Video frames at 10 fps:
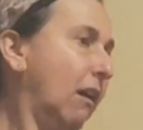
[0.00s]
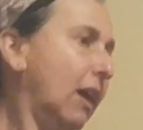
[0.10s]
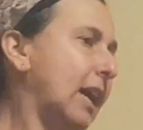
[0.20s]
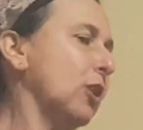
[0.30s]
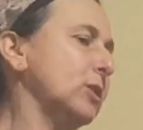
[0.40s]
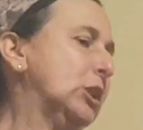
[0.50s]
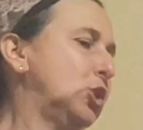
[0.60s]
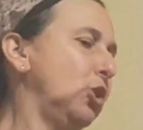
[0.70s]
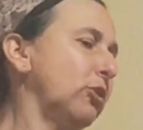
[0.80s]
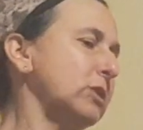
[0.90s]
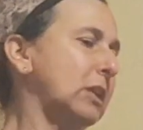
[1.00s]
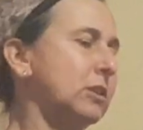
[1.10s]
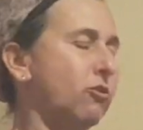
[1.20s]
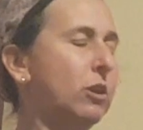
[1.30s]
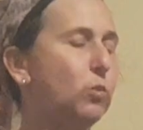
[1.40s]
Okay, because they're Cheoks,
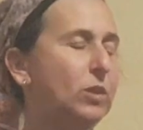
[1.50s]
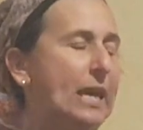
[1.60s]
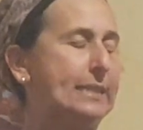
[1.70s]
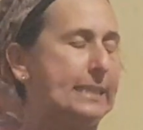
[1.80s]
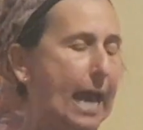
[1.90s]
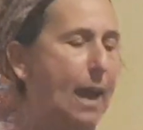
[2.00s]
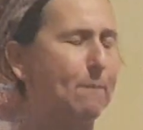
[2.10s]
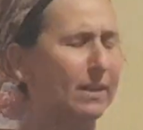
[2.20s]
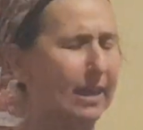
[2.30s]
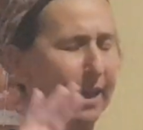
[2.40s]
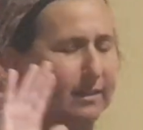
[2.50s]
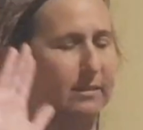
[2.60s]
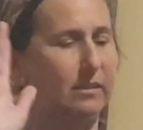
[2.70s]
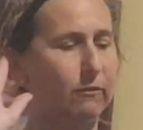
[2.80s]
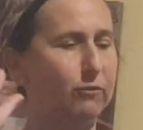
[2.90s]
that's already what they say, but
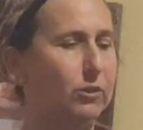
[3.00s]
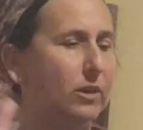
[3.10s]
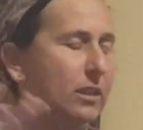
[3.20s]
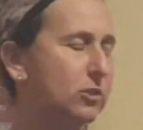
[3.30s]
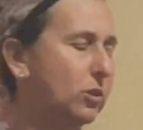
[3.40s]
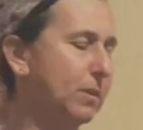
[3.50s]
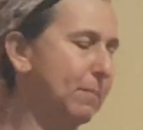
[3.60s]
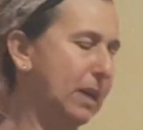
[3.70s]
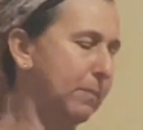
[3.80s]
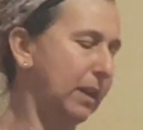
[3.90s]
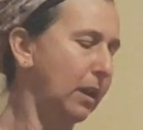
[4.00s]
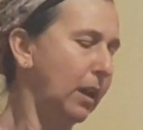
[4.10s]
that's for another topic maybe.